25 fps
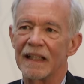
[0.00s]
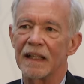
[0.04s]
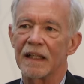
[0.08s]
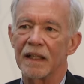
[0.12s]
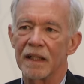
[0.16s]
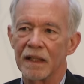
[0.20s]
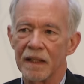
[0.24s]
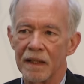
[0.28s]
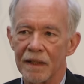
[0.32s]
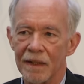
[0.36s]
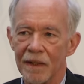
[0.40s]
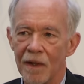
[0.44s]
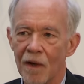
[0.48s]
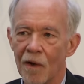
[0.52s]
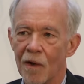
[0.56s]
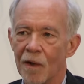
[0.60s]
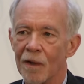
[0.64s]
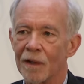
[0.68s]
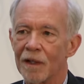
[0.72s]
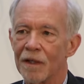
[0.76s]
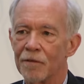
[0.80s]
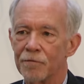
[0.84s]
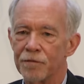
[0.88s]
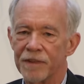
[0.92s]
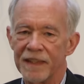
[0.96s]
Uh,
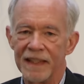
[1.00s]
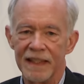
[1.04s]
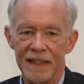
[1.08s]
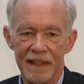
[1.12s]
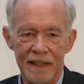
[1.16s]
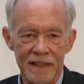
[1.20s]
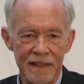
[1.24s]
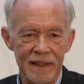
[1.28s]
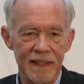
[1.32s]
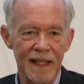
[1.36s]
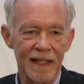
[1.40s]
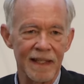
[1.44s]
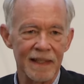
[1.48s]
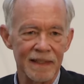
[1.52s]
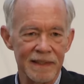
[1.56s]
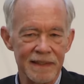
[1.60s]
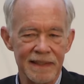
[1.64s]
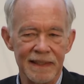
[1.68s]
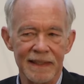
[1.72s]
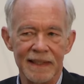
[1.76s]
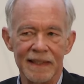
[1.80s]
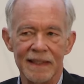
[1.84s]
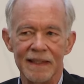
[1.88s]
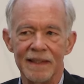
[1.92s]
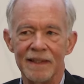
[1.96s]
all of the
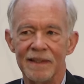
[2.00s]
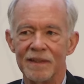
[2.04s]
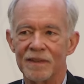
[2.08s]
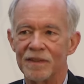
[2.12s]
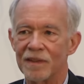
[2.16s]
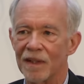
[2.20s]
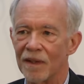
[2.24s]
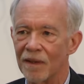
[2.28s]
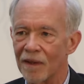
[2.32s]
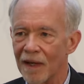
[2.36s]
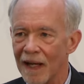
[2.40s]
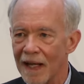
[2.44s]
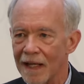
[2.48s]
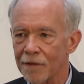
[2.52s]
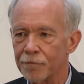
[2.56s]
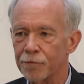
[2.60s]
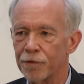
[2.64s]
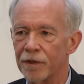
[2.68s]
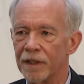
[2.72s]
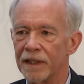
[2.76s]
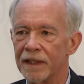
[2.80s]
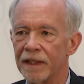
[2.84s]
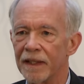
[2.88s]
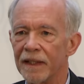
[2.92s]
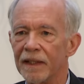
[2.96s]
indictees are
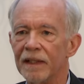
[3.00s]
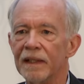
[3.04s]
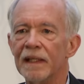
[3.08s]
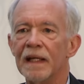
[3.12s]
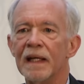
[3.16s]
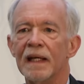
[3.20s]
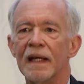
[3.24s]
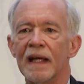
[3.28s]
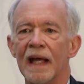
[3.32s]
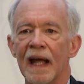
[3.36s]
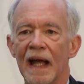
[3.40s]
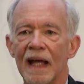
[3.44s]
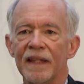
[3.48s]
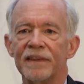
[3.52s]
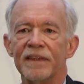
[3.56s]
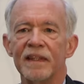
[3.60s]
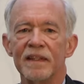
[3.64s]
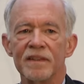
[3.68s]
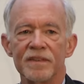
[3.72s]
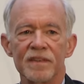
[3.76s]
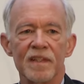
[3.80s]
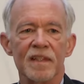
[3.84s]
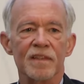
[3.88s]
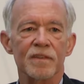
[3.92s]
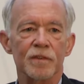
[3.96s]
African. And
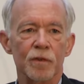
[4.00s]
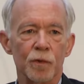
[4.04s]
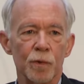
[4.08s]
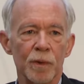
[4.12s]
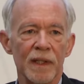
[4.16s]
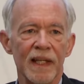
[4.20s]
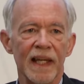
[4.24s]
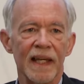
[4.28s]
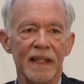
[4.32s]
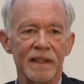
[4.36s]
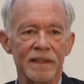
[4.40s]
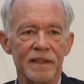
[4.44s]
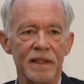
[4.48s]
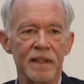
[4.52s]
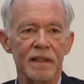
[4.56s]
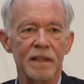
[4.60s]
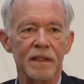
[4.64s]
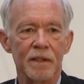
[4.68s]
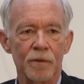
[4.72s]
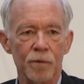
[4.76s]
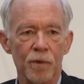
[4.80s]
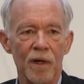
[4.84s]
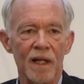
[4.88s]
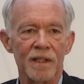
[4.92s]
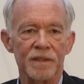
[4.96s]
this has created
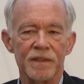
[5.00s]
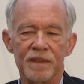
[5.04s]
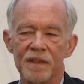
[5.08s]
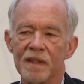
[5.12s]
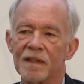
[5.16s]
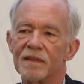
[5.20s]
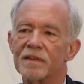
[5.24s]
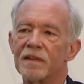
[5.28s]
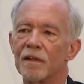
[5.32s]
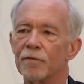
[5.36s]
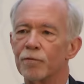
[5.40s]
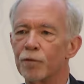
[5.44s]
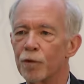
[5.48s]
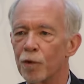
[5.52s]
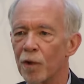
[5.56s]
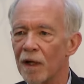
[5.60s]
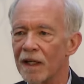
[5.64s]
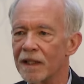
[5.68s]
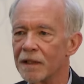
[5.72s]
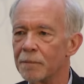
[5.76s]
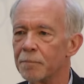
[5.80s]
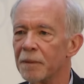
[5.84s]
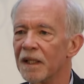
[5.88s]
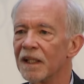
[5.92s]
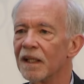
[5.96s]
a crisis of
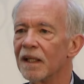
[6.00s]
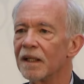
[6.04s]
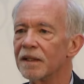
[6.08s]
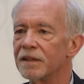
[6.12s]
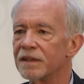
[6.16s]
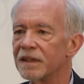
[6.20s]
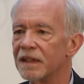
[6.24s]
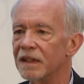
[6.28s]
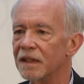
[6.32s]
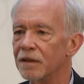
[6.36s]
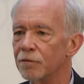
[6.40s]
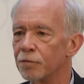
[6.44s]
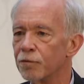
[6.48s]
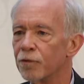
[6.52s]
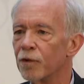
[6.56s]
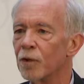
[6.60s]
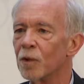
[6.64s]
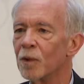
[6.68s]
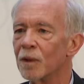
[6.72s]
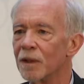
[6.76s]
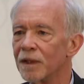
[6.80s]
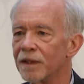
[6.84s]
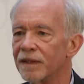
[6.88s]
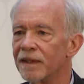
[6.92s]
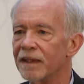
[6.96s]
credibility
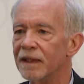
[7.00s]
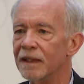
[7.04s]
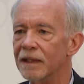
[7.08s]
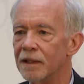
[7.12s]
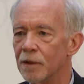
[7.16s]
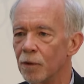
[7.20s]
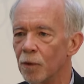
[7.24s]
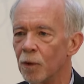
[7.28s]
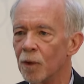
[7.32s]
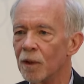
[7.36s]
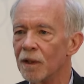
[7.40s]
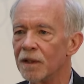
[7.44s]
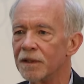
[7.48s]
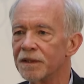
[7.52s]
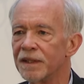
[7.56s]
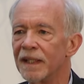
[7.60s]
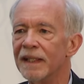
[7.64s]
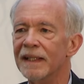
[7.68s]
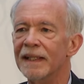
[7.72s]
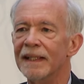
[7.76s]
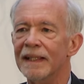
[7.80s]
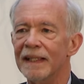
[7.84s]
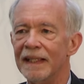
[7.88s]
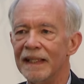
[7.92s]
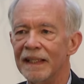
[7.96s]
for the court
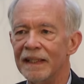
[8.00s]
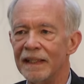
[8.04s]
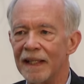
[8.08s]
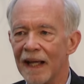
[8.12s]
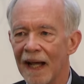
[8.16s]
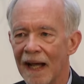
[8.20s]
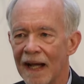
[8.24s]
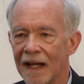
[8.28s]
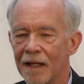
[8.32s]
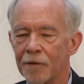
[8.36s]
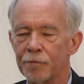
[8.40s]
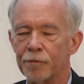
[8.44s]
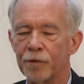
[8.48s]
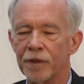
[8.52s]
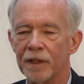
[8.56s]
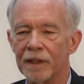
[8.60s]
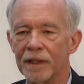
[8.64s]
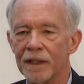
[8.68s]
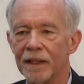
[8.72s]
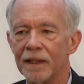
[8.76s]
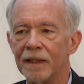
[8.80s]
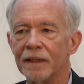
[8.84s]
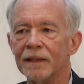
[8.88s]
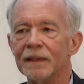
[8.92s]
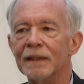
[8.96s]
in
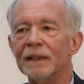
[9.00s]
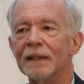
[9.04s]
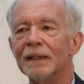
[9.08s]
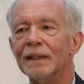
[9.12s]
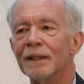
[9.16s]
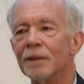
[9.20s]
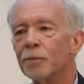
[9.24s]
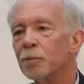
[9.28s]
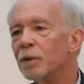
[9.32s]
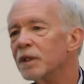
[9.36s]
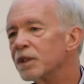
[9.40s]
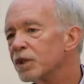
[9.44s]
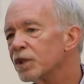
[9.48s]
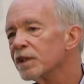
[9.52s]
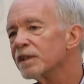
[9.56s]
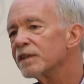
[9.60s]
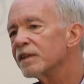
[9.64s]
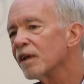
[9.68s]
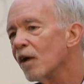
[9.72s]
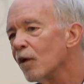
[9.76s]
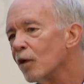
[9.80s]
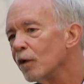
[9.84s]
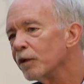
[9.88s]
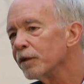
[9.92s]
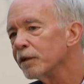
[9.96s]
Africa, which is
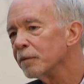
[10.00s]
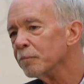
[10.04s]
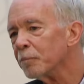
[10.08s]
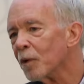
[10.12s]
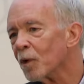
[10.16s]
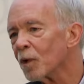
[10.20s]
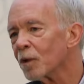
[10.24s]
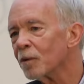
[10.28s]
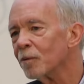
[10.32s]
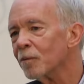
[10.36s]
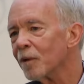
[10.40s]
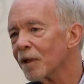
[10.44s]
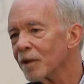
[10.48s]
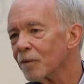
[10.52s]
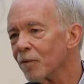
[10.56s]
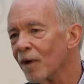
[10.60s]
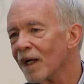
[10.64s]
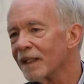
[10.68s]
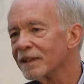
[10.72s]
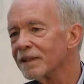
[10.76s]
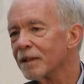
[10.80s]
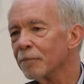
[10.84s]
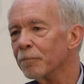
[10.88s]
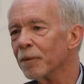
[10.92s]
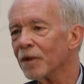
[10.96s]
all the more
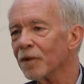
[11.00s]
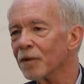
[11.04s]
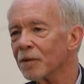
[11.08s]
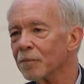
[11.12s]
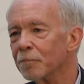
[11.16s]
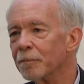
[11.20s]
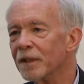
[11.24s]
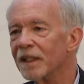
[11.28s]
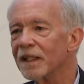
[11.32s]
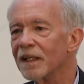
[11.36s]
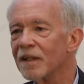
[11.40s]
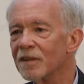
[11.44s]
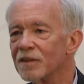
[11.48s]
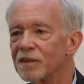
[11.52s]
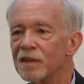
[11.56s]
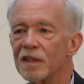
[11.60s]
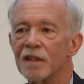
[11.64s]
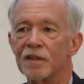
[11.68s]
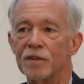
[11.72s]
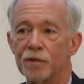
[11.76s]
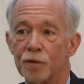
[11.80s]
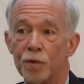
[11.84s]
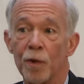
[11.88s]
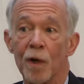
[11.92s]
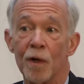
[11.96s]
regrettable because
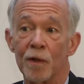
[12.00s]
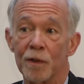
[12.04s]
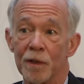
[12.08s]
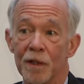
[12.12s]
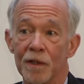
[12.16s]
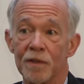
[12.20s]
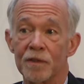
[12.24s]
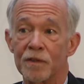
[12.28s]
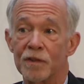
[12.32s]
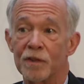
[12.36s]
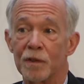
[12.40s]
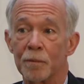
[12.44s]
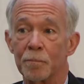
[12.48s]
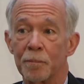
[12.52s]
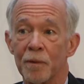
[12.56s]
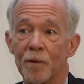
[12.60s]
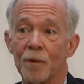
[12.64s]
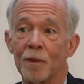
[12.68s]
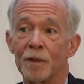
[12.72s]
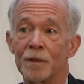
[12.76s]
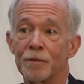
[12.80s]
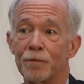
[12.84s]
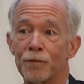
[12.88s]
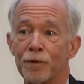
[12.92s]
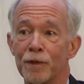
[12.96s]
the strongest
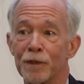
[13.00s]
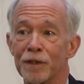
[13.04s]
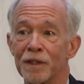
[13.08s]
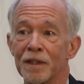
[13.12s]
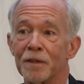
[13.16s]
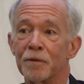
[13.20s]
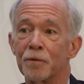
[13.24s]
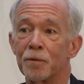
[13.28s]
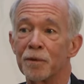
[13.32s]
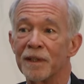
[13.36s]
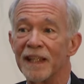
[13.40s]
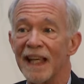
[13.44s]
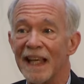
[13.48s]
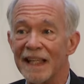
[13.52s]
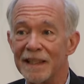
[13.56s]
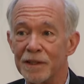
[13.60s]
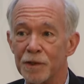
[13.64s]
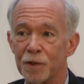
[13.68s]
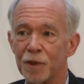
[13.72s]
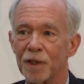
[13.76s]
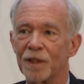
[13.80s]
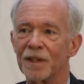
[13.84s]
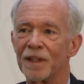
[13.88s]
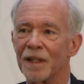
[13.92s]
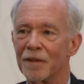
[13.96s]
support for the
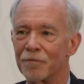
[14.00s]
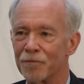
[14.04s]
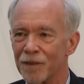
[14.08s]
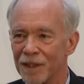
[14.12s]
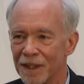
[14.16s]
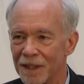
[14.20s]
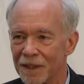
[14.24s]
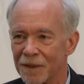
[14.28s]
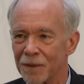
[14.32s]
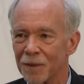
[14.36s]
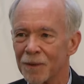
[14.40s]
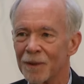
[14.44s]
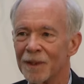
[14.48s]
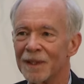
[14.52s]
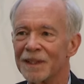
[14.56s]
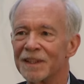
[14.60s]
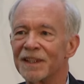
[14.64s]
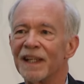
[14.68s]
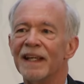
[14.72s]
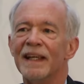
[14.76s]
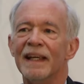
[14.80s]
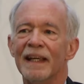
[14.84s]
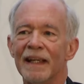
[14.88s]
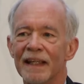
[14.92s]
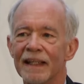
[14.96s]
creation of the
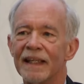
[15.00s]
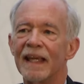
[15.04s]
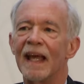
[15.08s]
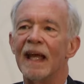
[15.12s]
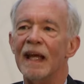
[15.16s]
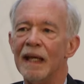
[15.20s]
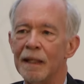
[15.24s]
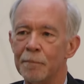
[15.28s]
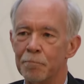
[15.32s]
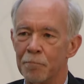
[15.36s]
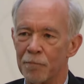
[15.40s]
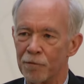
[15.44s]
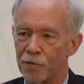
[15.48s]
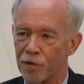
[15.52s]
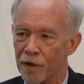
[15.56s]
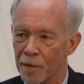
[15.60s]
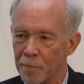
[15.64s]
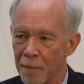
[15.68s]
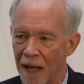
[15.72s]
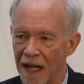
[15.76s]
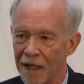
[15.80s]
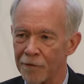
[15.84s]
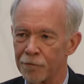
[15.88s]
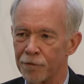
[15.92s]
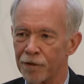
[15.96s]
court came
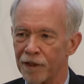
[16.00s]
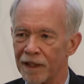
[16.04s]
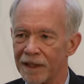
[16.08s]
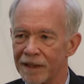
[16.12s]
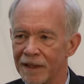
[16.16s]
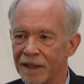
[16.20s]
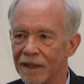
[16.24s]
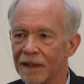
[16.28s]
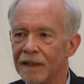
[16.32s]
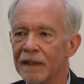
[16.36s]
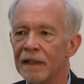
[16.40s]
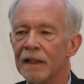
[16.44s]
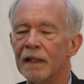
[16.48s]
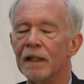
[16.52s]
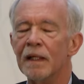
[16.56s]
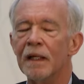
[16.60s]
from Africa.